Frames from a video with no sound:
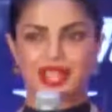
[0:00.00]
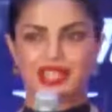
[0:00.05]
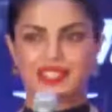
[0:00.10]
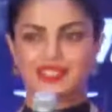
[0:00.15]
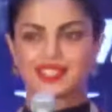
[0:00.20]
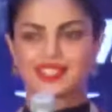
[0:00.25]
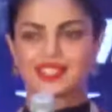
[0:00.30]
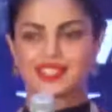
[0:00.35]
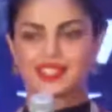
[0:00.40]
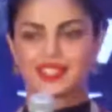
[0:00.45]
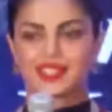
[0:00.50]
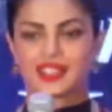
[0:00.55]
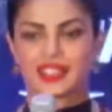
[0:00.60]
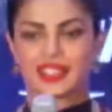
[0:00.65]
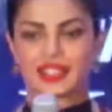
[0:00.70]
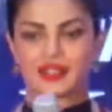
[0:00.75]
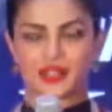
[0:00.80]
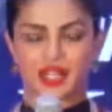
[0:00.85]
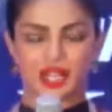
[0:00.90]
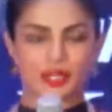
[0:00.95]
I think
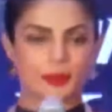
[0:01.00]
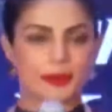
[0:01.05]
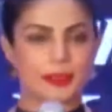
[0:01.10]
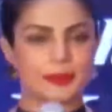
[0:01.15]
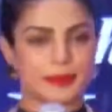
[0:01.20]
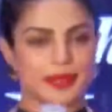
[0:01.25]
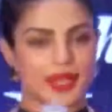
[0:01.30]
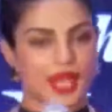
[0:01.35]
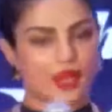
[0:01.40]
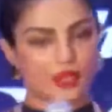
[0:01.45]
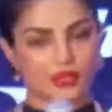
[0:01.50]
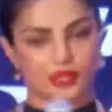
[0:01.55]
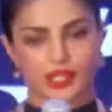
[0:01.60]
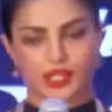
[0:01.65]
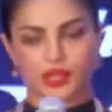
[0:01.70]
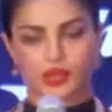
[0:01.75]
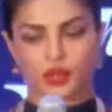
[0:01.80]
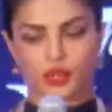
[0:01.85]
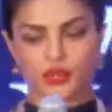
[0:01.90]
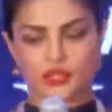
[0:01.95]
young people out
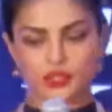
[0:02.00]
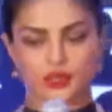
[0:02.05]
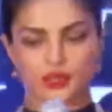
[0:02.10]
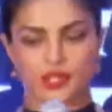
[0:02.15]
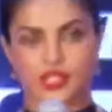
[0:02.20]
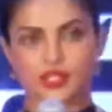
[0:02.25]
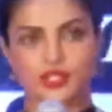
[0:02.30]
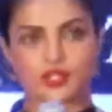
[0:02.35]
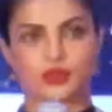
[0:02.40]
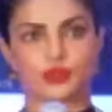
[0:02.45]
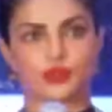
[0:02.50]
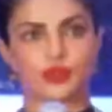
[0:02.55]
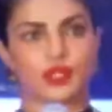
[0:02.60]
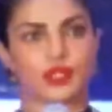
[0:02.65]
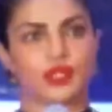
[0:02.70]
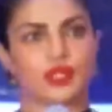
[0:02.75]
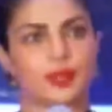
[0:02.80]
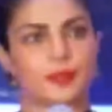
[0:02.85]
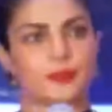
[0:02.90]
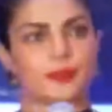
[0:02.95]
there also need to,
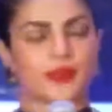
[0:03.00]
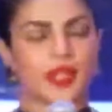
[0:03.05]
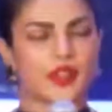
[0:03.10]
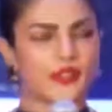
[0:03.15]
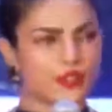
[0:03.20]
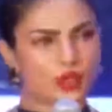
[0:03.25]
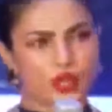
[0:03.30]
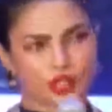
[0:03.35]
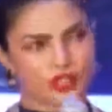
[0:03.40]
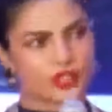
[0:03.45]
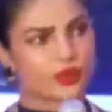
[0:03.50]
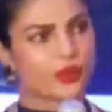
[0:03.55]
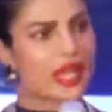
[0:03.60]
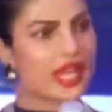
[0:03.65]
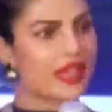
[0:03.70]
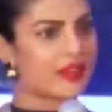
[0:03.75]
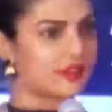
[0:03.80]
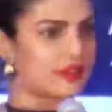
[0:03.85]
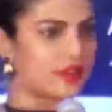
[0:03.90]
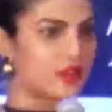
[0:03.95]
of course you
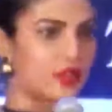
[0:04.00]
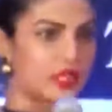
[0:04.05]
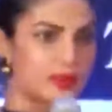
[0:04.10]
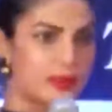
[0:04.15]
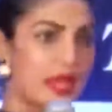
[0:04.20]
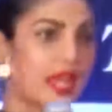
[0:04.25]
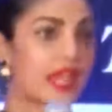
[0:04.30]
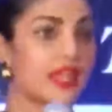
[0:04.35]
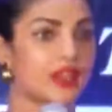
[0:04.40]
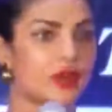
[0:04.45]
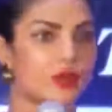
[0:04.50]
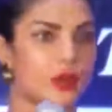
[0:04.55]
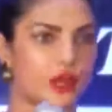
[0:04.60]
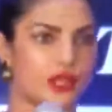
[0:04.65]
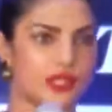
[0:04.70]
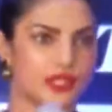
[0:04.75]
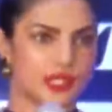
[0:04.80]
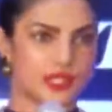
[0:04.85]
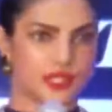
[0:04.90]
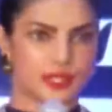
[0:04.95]
admire
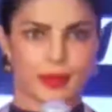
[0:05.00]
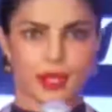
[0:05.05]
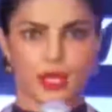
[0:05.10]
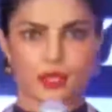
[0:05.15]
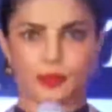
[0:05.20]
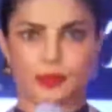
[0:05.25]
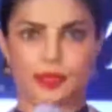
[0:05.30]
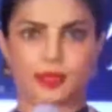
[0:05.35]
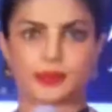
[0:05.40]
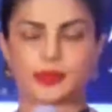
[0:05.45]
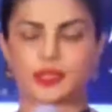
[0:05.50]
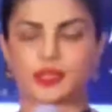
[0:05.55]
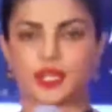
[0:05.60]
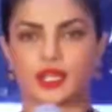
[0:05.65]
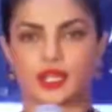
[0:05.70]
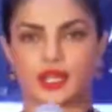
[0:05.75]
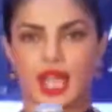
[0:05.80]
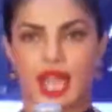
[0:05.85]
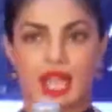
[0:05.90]
qualities about people, and